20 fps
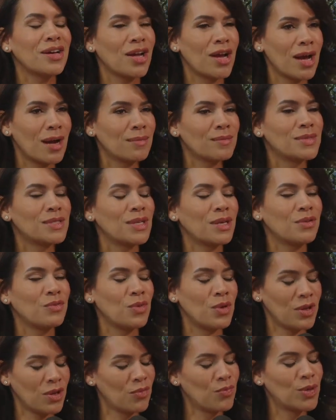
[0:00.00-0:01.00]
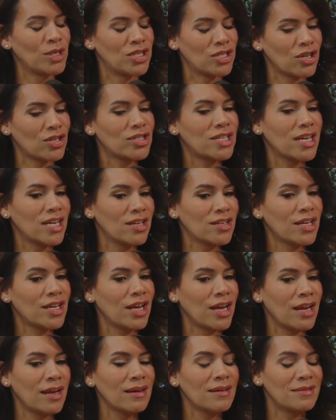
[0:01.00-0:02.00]
comes, which is
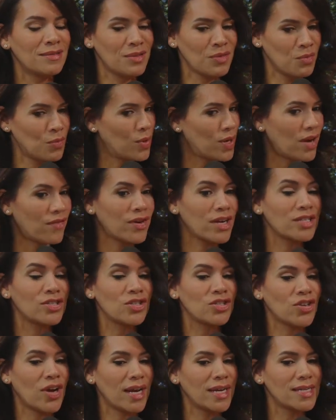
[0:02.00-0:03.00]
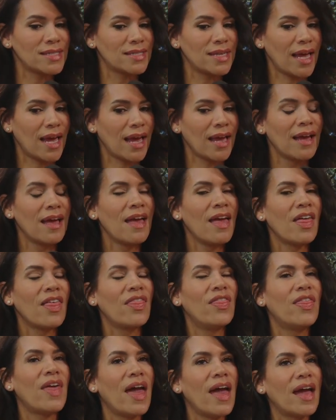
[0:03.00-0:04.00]
articulating whatever it is you're trying to say,
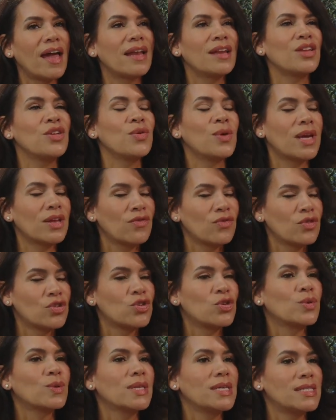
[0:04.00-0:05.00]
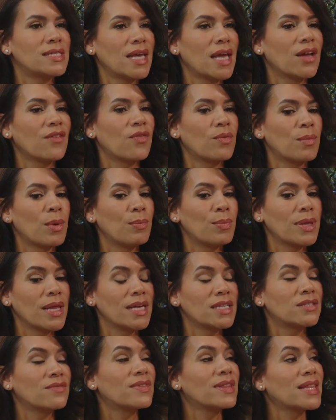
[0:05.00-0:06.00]
then you can truly say it from a
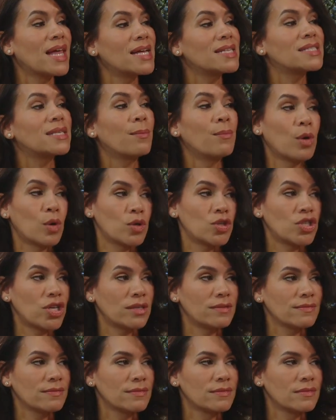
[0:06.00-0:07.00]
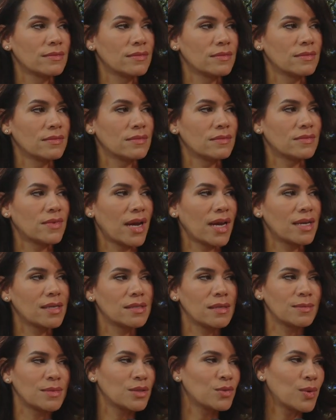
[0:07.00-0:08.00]
place of less emotion. Right? Because
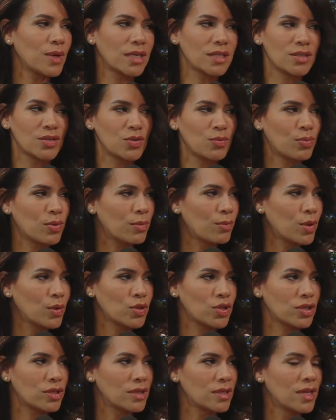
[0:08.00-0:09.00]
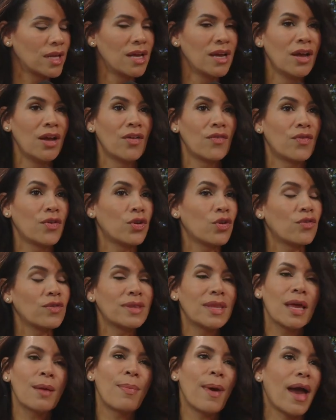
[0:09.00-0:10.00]
sometimes we get super emotional for no,
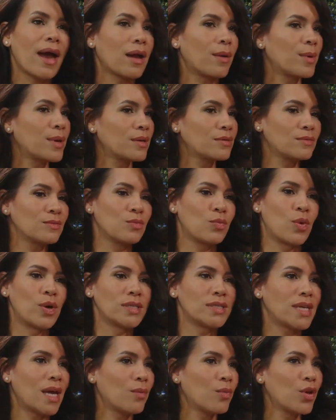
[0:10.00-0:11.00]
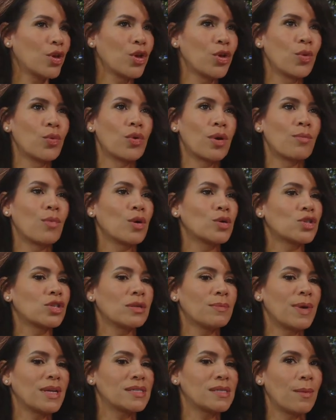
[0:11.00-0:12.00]
think back about one time when you were emotional
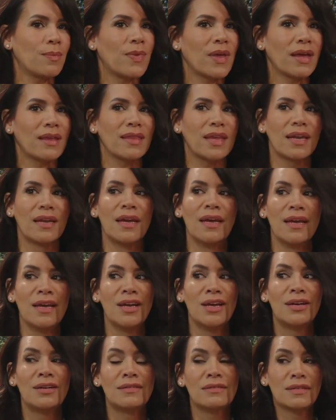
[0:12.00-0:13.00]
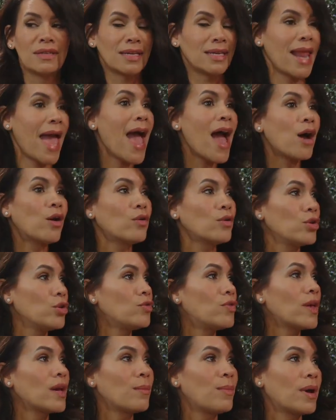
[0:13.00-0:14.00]
about something and then now you
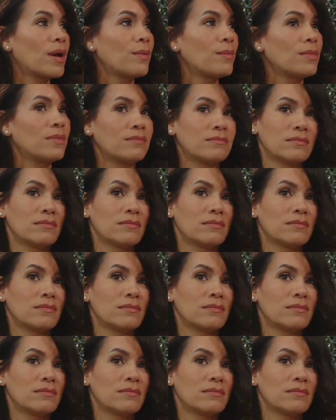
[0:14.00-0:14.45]
think about it